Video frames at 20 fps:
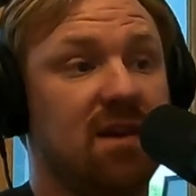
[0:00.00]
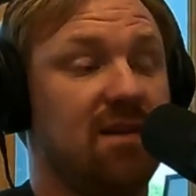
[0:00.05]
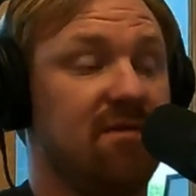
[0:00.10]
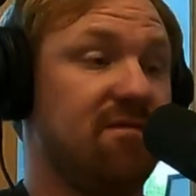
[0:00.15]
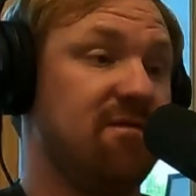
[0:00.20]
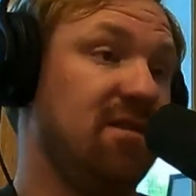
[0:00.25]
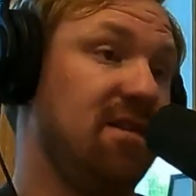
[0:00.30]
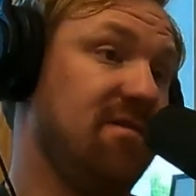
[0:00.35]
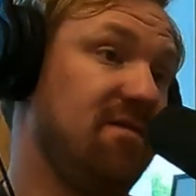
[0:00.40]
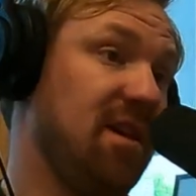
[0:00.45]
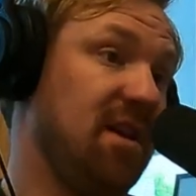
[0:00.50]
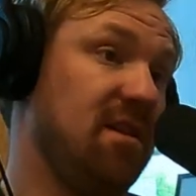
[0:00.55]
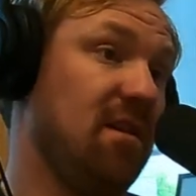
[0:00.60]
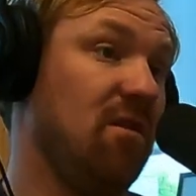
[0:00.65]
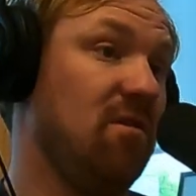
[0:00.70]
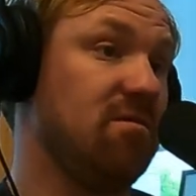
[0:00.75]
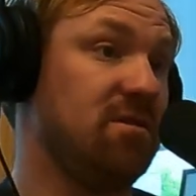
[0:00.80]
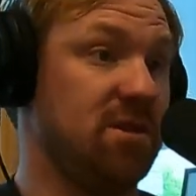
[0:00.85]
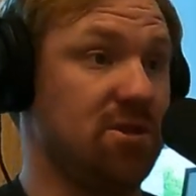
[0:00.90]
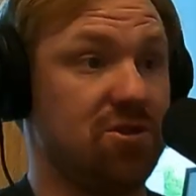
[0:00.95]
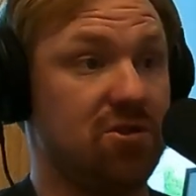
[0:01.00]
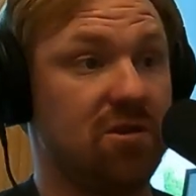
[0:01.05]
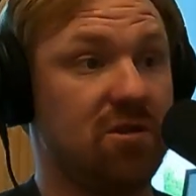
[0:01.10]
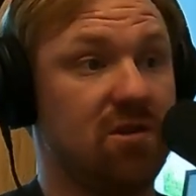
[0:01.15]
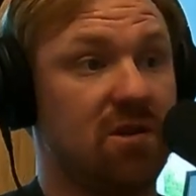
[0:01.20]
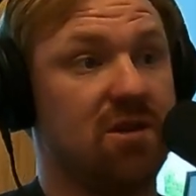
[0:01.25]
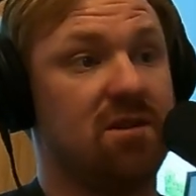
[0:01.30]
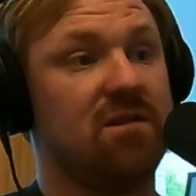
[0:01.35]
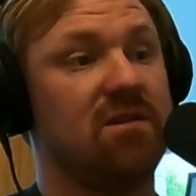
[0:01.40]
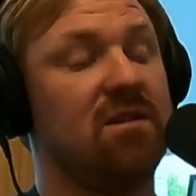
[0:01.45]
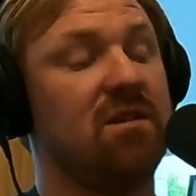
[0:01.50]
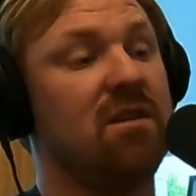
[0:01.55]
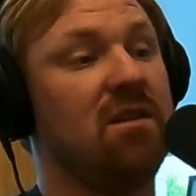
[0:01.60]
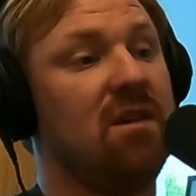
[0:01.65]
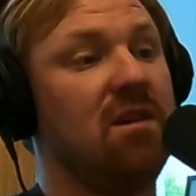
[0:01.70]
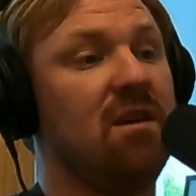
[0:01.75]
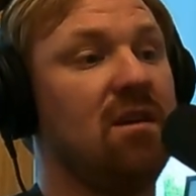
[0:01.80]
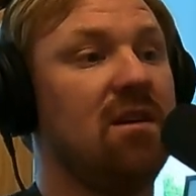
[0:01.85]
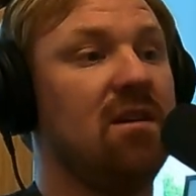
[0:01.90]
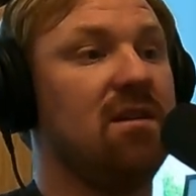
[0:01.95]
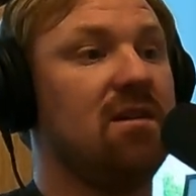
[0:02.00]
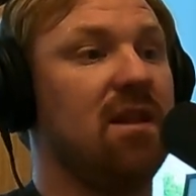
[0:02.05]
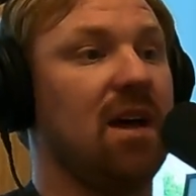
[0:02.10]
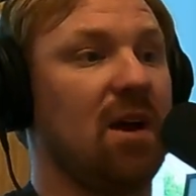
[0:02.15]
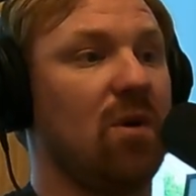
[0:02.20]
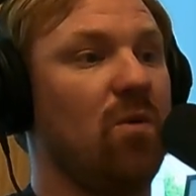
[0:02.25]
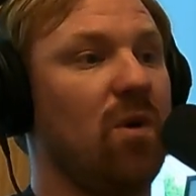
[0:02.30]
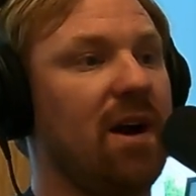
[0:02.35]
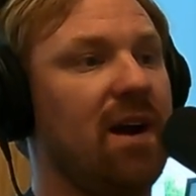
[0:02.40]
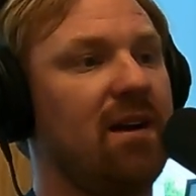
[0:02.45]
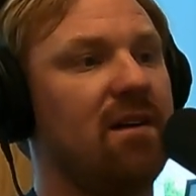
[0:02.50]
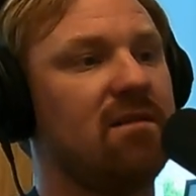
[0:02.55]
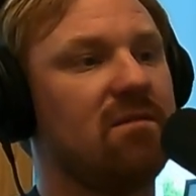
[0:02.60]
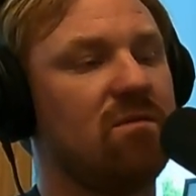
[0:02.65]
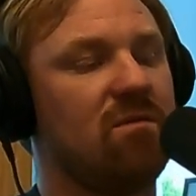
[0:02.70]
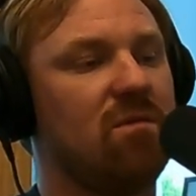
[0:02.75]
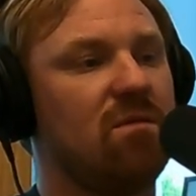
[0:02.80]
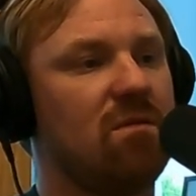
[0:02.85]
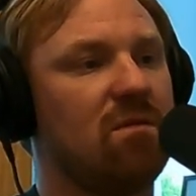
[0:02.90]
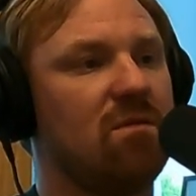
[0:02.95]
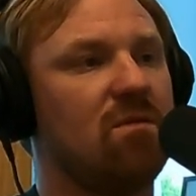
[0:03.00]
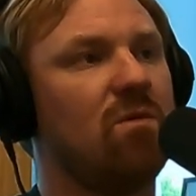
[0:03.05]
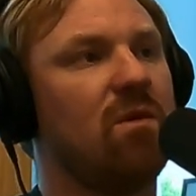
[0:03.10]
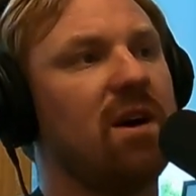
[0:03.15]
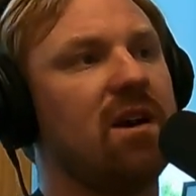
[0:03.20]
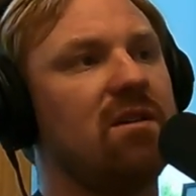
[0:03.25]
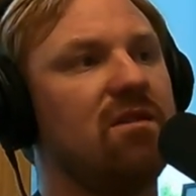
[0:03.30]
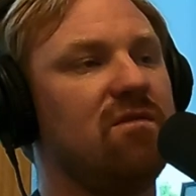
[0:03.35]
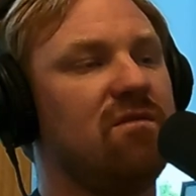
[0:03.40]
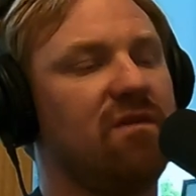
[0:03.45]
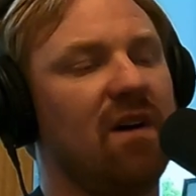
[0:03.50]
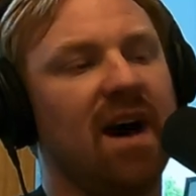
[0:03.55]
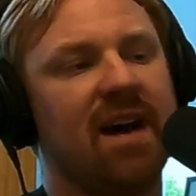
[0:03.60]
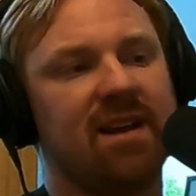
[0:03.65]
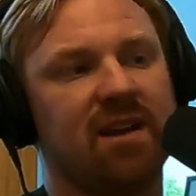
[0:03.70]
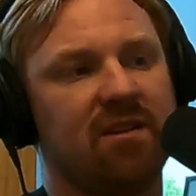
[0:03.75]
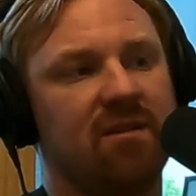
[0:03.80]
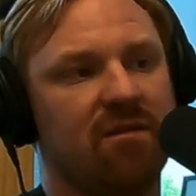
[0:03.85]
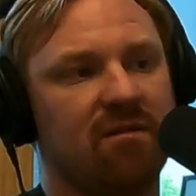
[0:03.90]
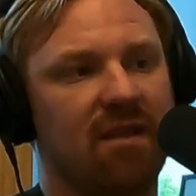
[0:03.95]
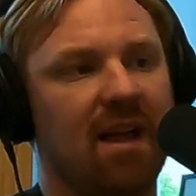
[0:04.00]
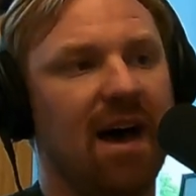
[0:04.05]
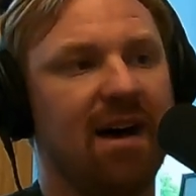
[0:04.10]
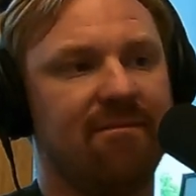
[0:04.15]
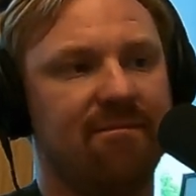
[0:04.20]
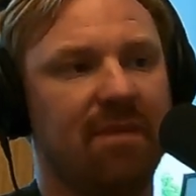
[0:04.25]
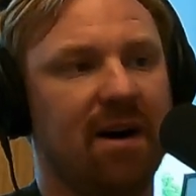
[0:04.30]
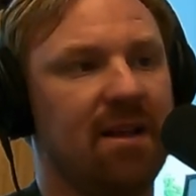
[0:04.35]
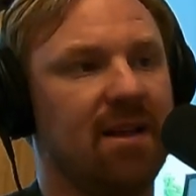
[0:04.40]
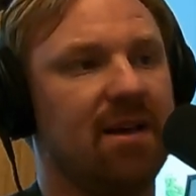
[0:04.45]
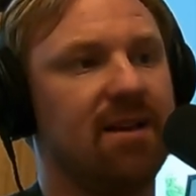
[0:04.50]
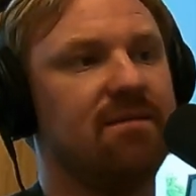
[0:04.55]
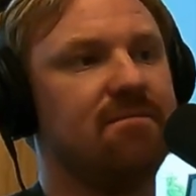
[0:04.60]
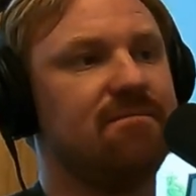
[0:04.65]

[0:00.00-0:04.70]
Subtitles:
If they don't, they should. Like, where are you finding your live mullet?